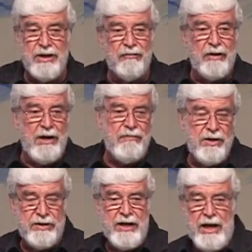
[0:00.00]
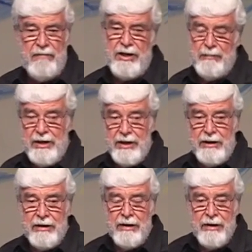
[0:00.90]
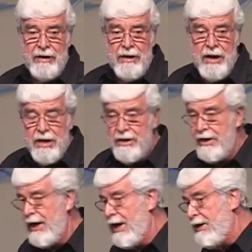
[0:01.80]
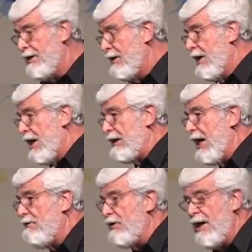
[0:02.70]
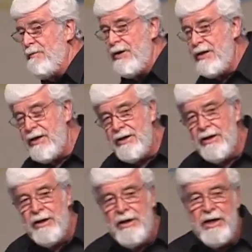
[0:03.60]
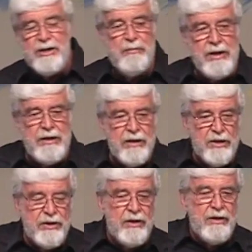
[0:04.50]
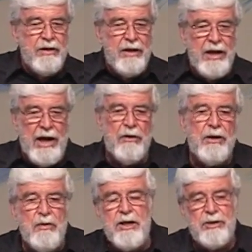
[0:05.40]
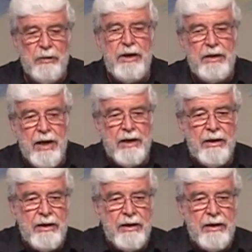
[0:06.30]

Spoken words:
If life doesn't have any meaning and a life without meaning is meaningless, how can we explain that?